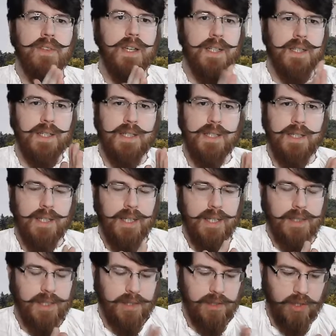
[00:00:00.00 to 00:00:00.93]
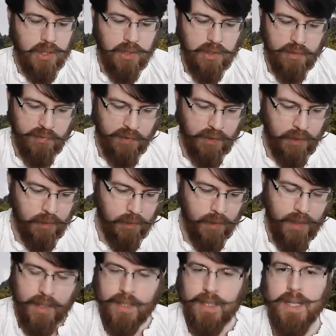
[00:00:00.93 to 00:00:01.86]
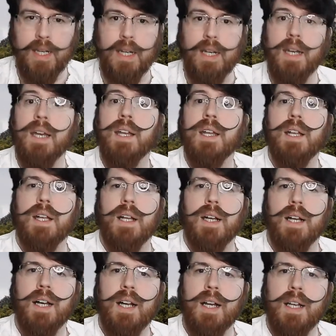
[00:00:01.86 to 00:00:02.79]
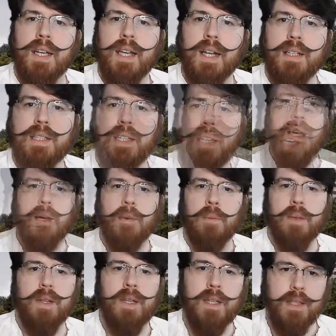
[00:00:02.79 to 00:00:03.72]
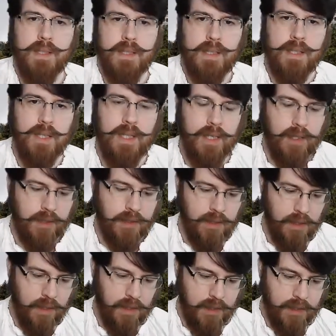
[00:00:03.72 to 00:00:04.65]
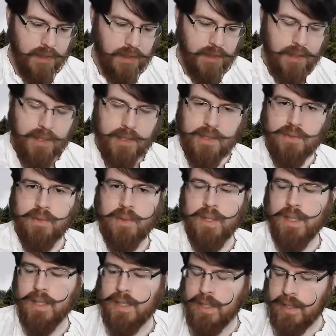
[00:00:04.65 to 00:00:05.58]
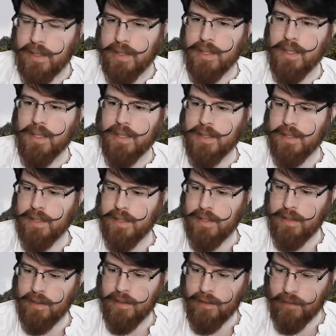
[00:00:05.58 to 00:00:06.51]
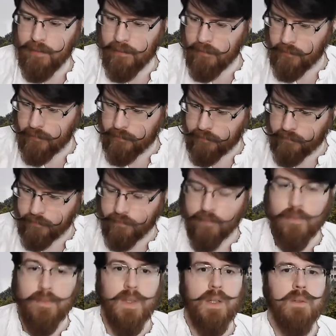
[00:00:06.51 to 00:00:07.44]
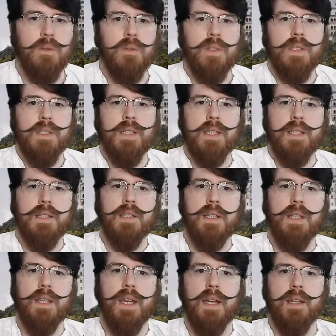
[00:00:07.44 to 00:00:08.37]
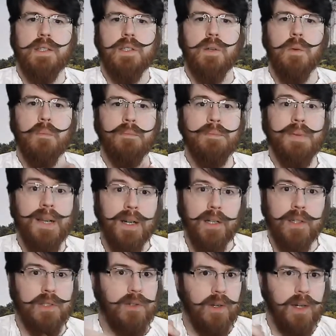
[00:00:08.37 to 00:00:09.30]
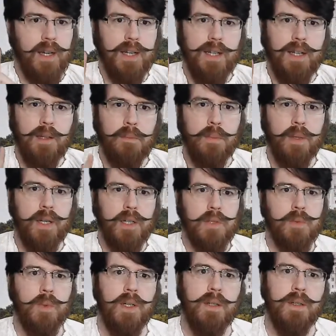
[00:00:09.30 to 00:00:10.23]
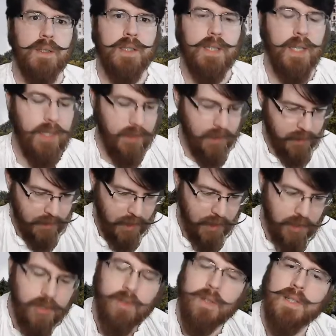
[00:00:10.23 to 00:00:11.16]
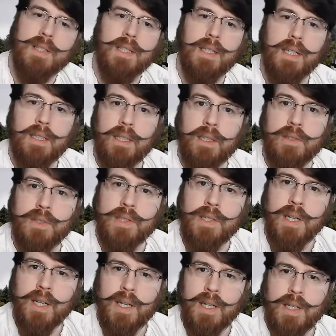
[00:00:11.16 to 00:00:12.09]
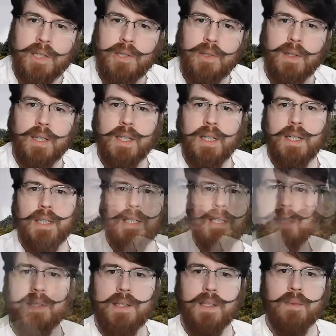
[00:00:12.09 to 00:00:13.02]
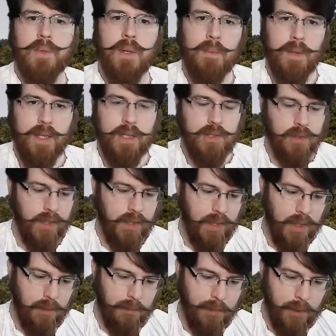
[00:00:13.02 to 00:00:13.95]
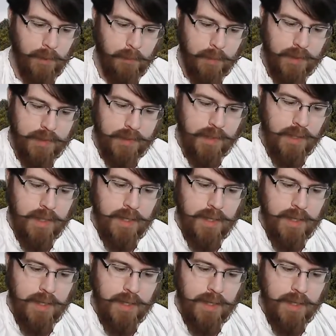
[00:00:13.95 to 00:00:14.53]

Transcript: That's a 2 for grenadine. Next up is the garnish list with a D6. 6 on that. So bitters, grenadine and bitters. We're getting dangerously close to a cocktail someone might drink on purpose.